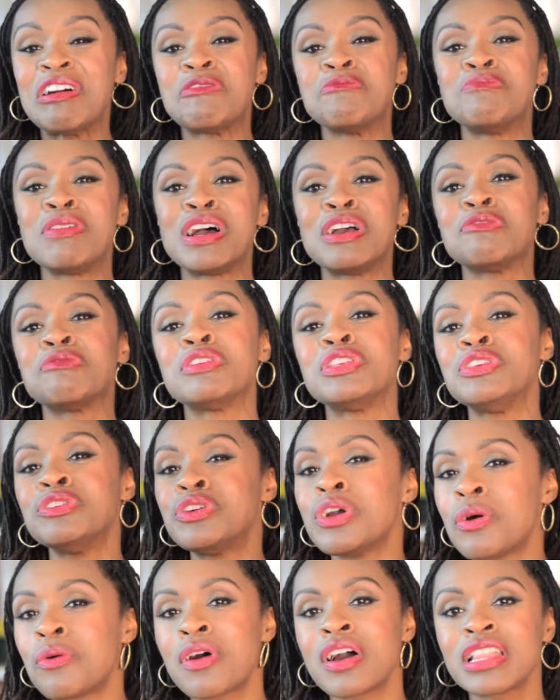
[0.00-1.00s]
But when you
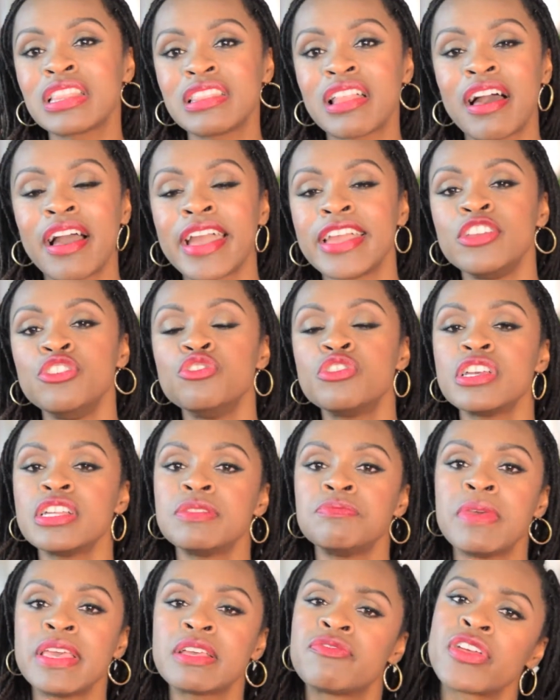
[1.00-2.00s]
go online, you
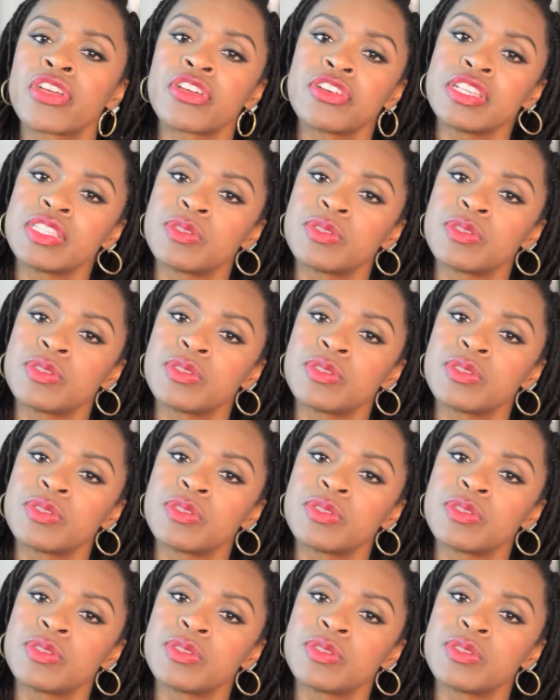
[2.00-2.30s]
can make very